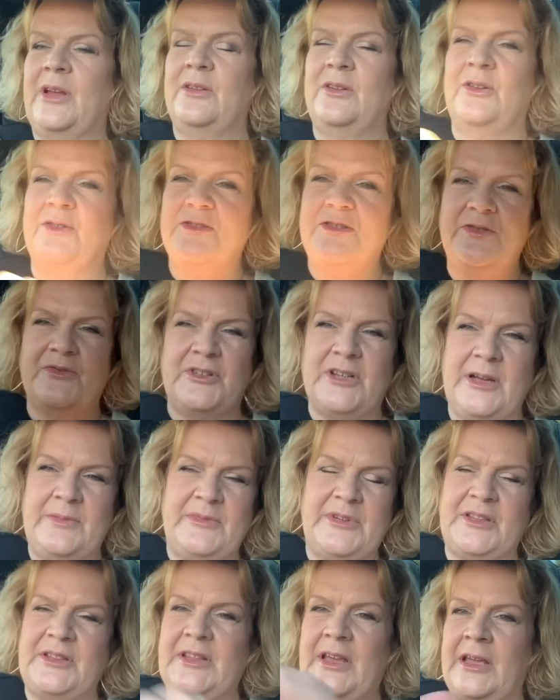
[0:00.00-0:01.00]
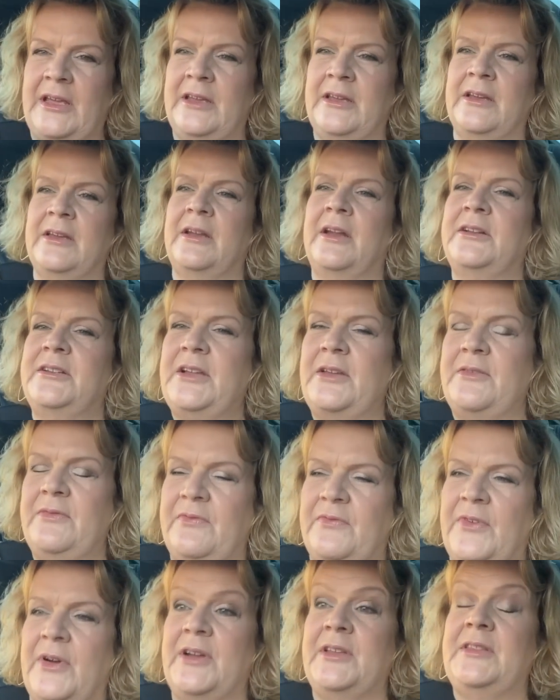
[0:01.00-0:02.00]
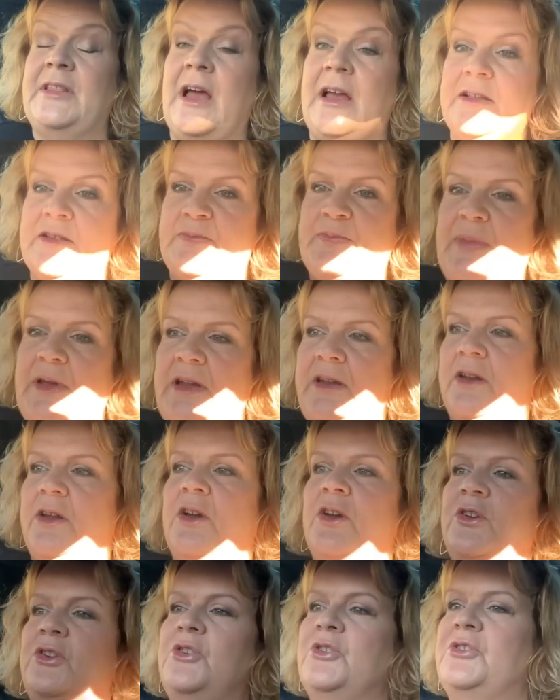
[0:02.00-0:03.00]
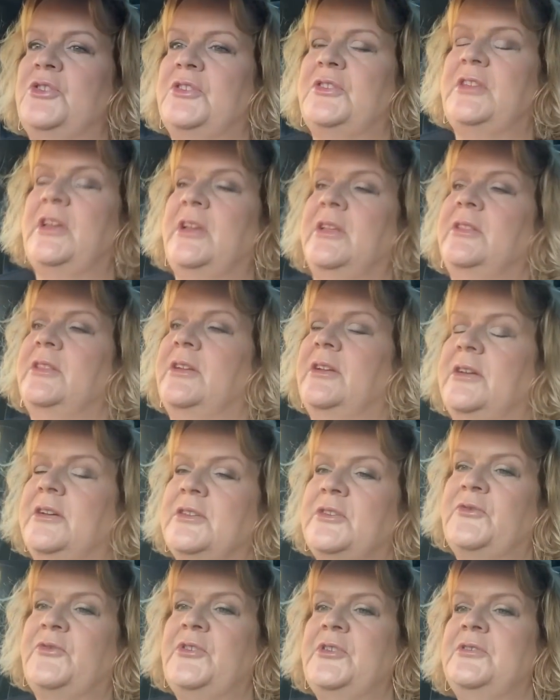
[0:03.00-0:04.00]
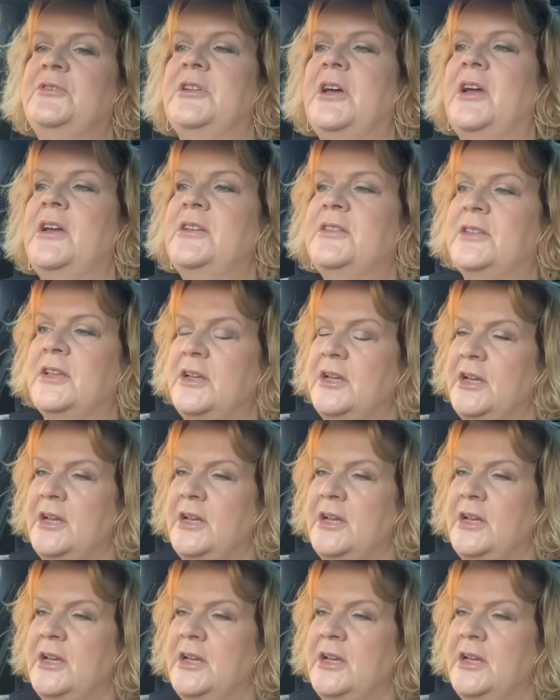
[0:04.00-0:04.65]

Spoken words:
lots of time to think, and I don't find that's been a good thing the last few days,